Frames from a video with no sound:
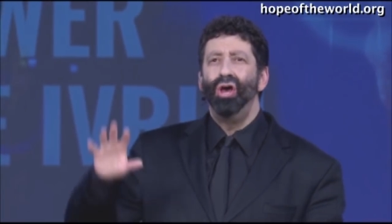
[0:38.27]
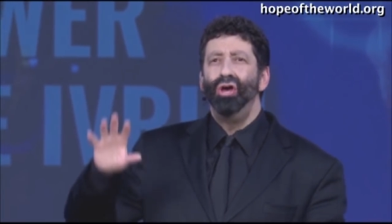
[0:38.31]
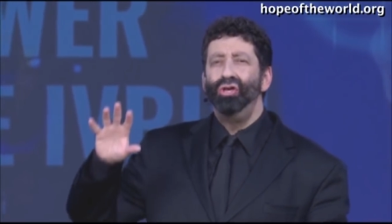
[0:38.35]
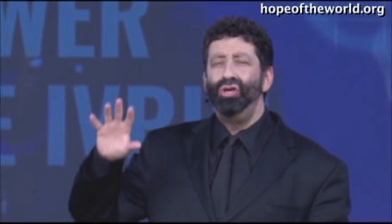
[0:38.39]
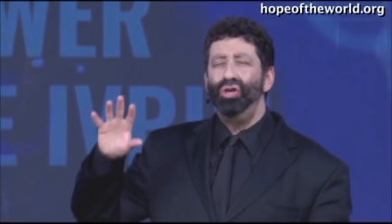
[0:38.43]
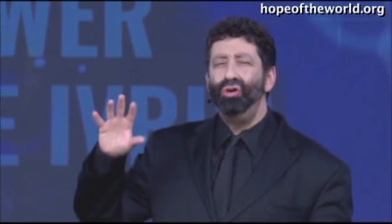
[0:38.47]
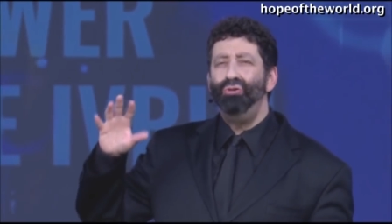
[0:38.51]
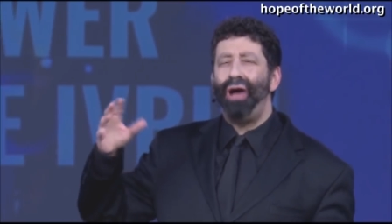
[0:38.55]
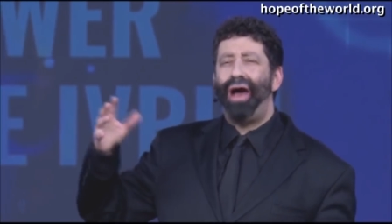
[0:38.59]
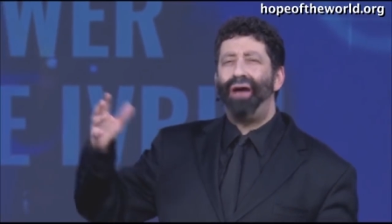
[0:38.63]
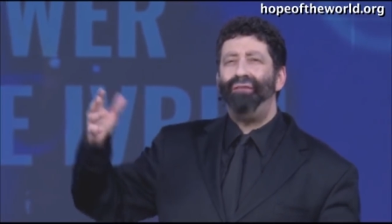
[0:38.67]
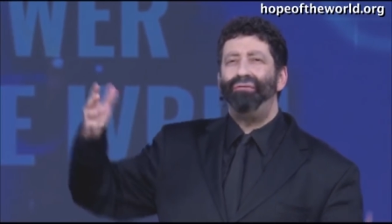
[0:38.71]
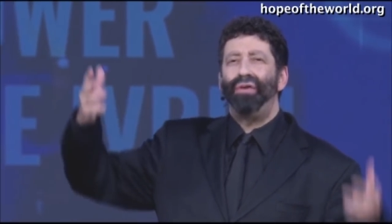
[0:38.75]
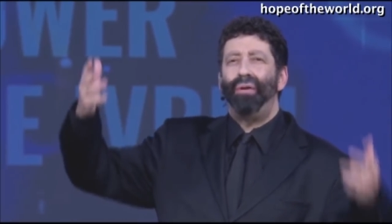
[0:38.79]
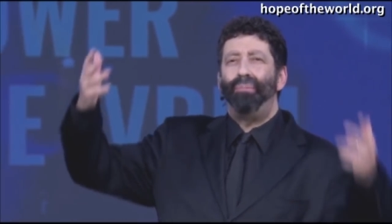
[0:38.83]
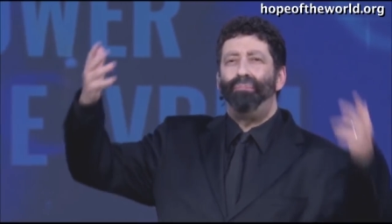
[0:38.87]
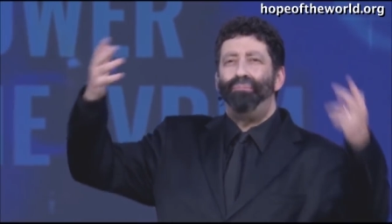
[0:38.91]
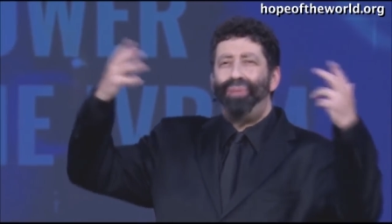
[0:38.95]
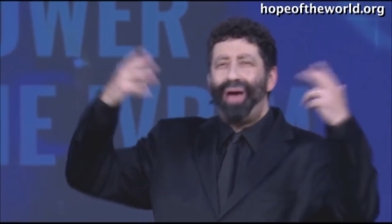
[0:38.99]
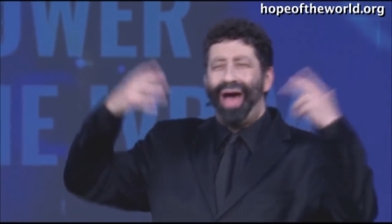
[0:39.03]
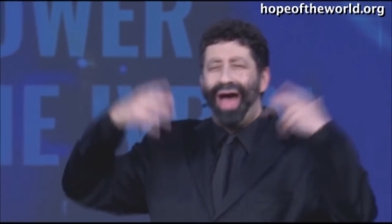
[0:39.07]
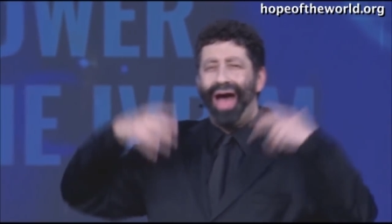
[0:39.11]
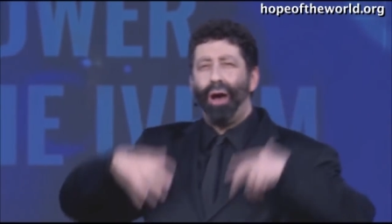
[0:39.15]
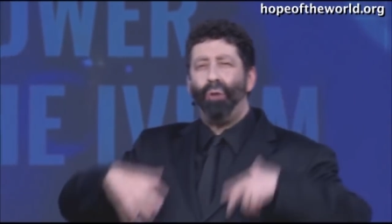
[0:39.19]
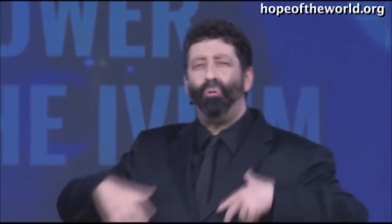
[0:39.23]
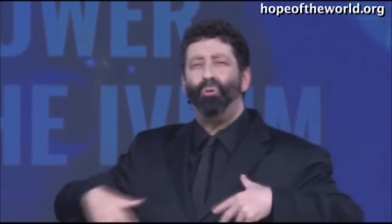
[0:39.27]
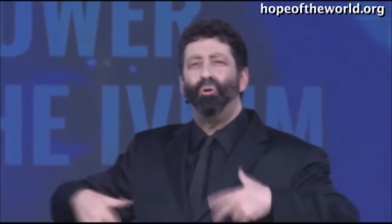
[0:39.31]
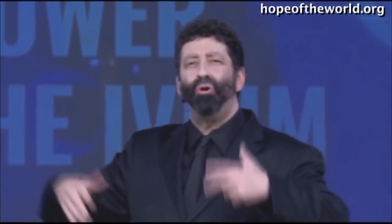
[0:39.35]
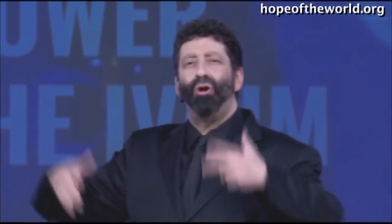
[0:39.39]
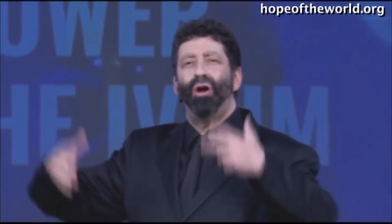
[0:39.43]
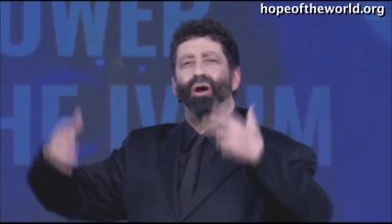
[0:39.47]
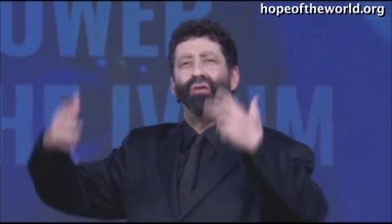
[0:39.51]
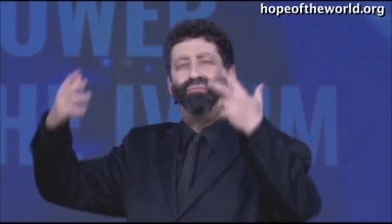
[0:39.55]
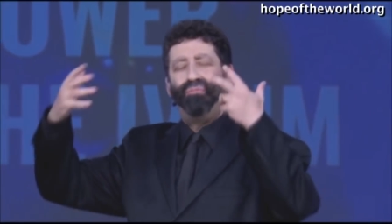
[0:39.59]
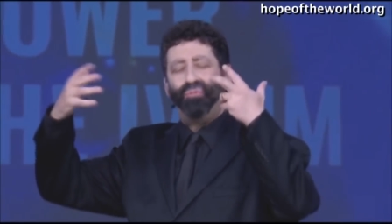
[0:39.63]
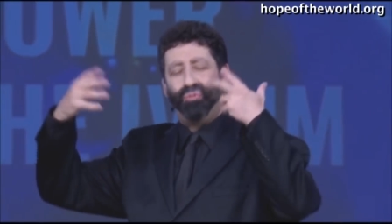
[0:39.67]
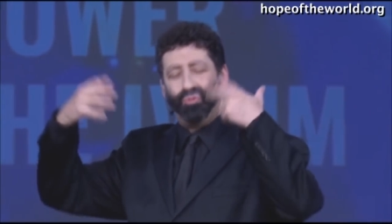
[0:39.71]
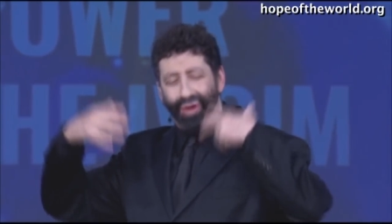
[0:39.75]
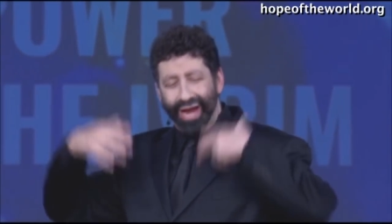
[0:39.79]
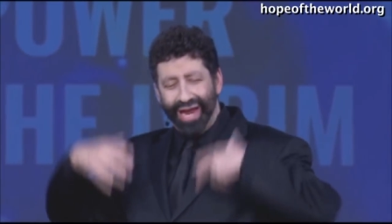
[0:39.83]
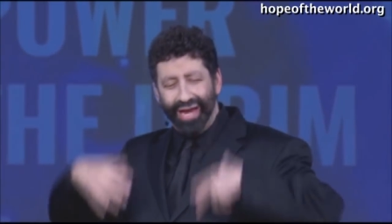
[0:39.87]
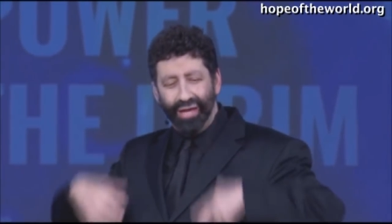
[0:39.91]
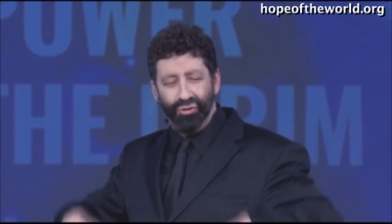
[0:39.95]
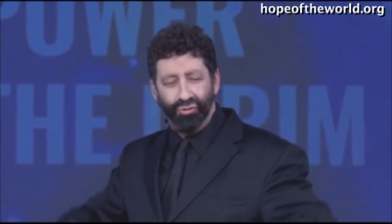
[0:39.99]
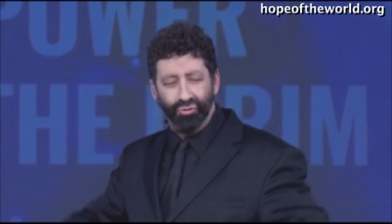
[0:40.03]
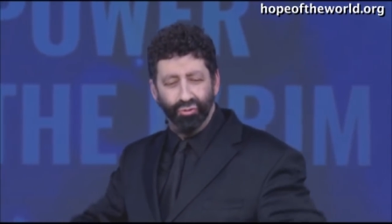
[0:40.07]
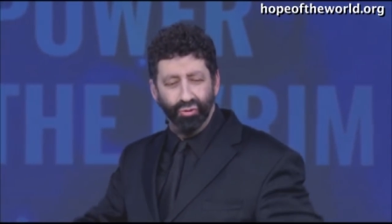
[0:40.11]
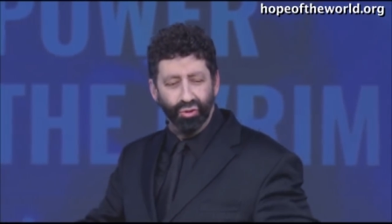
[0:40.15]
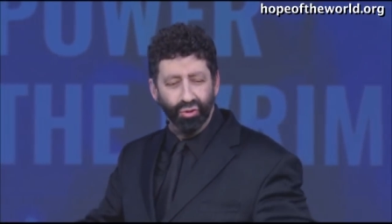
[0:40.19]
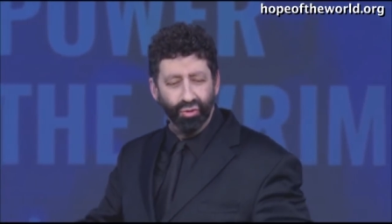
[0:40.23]
You have the power of
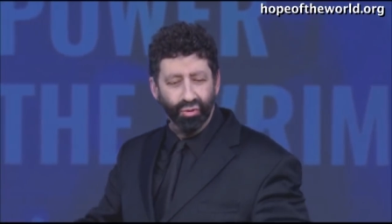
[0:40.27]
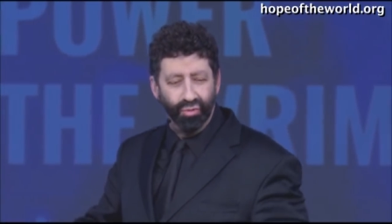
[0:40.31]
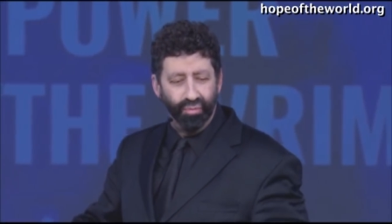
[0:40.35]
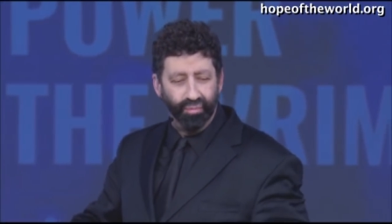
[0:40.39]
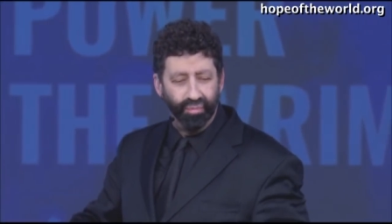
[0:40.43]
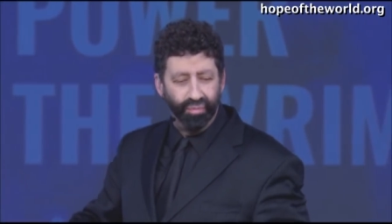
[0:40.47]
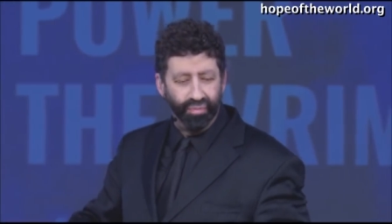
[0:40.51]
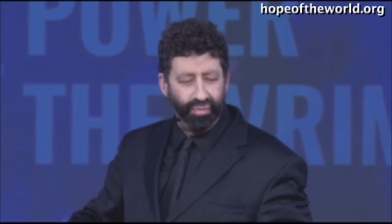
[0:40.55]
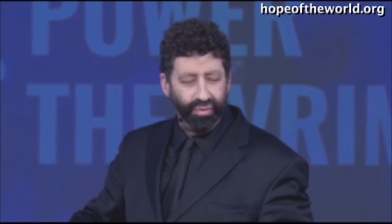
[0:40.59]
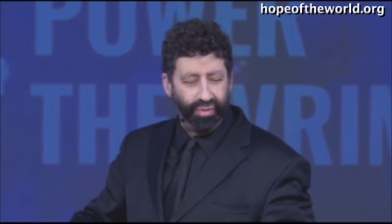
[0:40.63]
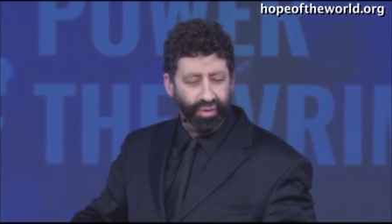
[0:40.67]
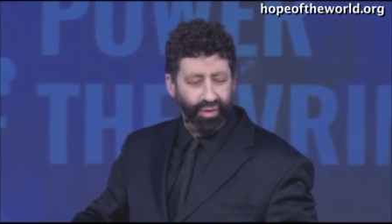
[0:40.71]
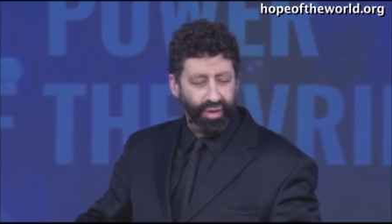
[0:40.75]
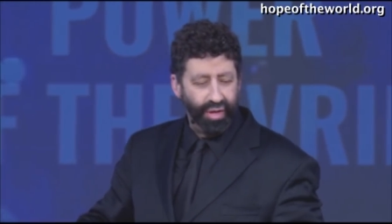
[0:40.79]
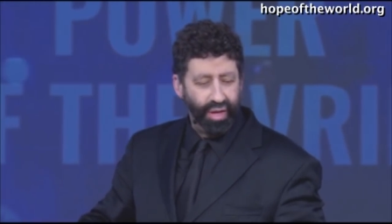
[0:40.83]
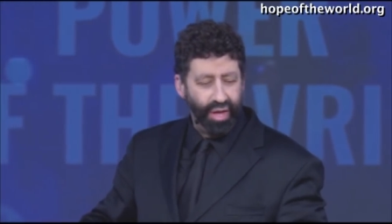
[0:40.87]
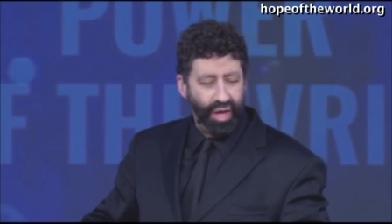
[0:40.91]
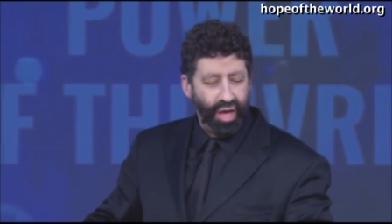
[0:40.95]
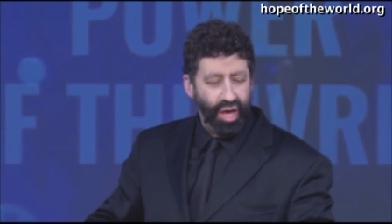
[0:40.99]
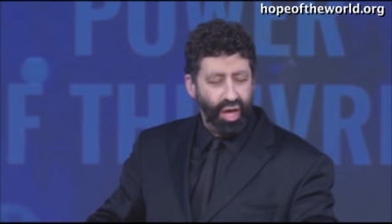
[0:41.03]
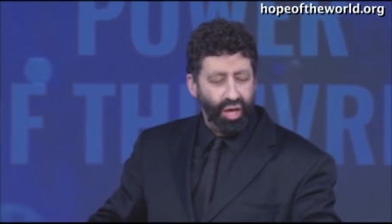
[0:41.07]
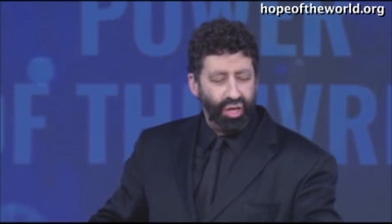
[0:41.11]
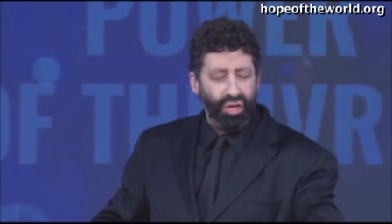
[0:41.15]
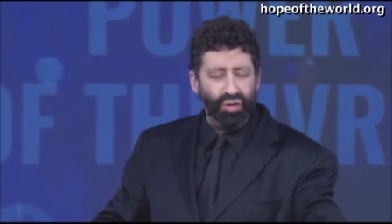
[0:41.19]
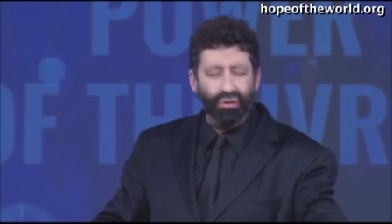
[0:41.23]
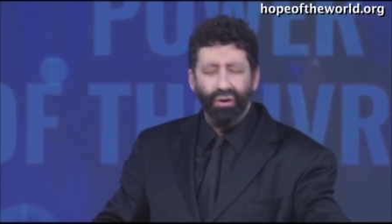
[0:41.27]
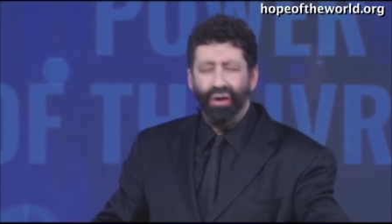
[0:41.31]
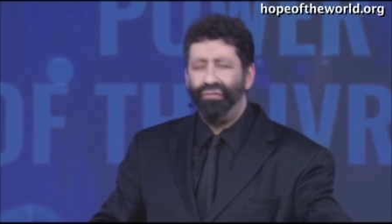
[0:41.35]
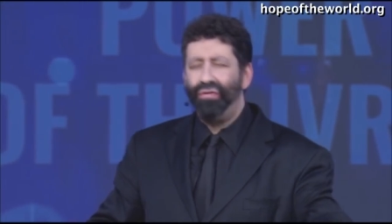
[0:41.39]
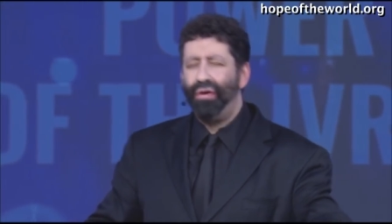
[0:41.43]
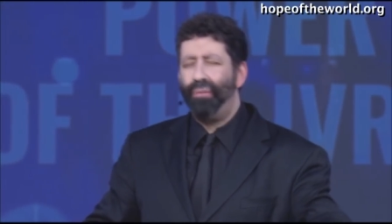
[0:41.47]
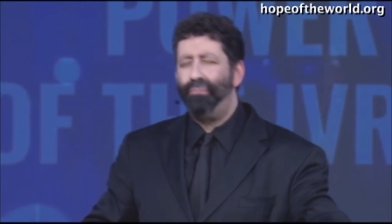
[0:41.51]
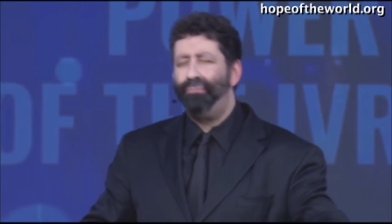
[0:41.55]
breakthrough. You have the